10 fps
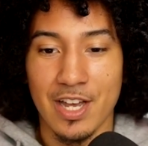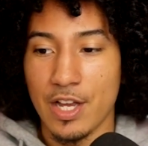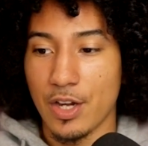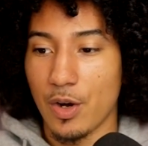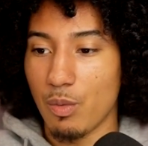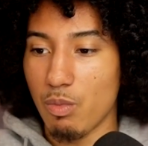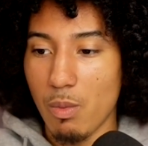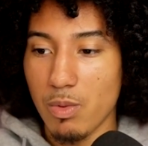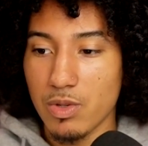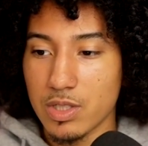What
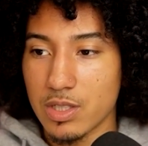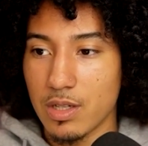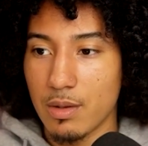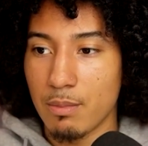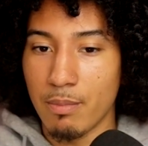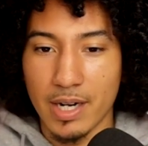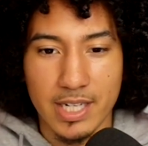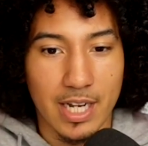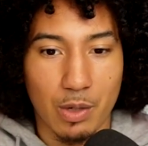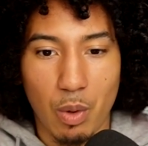was money
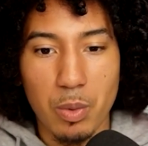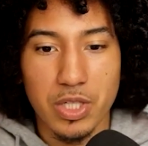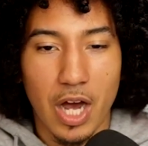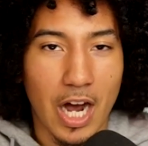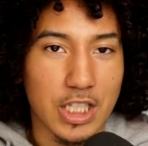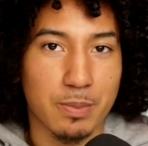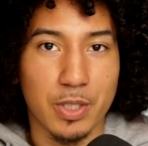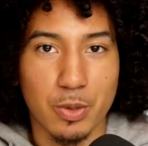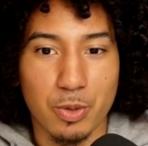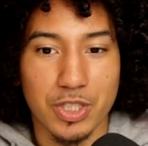like? What was
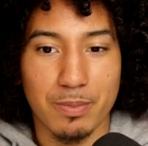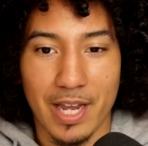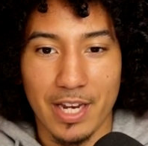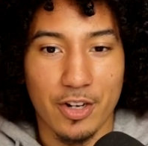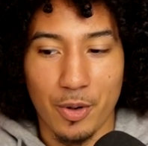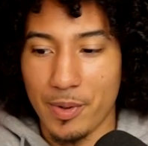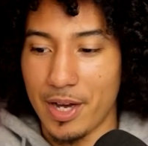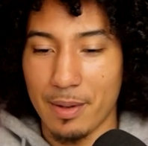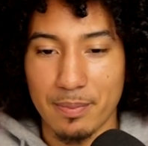entrepreneurship like growing up?